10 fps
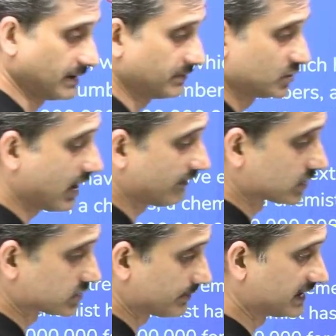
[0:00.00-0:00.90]
you have
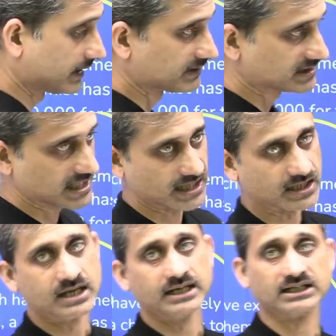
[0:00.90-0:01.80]
also made the mistake.
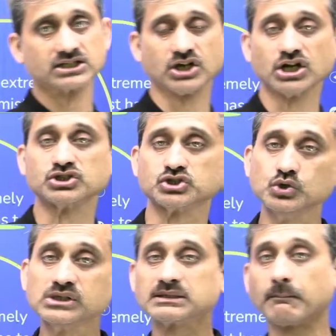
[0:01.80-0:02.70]
It is not
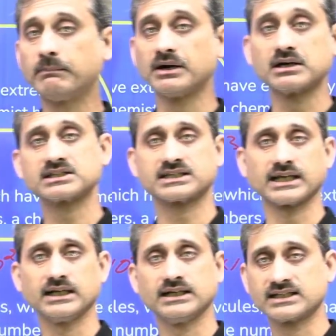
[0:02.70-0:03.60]
joules per
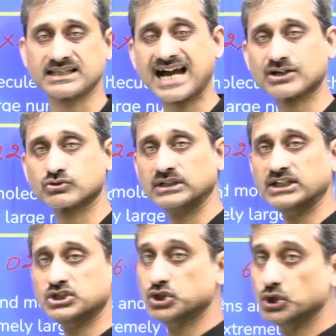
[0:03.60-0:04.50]
second. It is actually
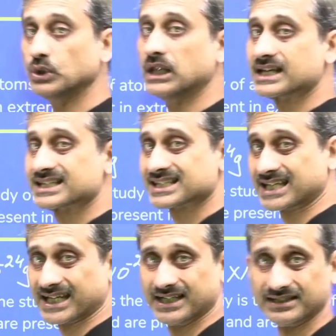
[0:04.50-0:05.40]
joule
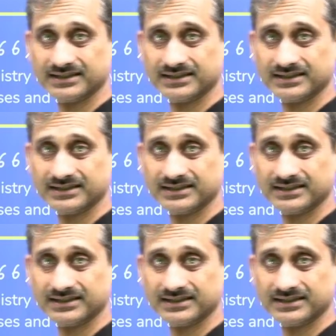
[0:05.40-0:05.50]
second.